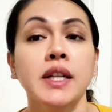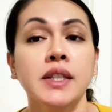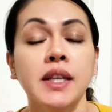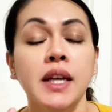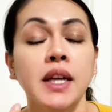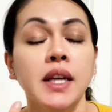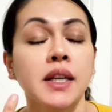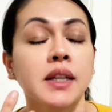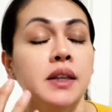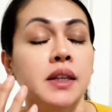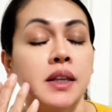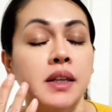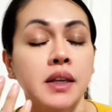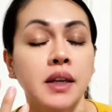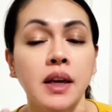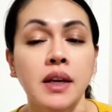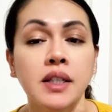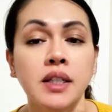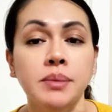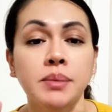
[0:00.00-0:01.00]
take the
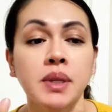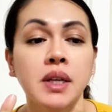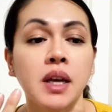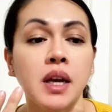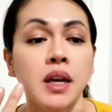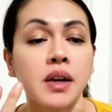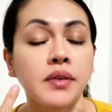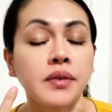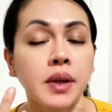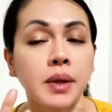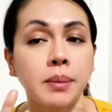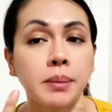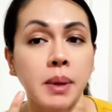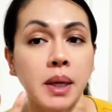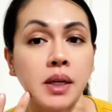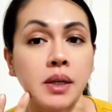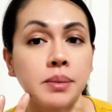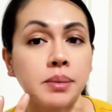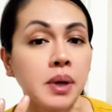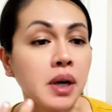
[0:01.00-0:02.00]
SPF and
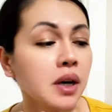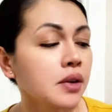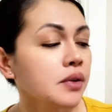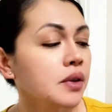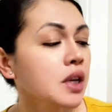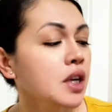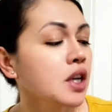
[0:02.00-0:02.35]
makeup off.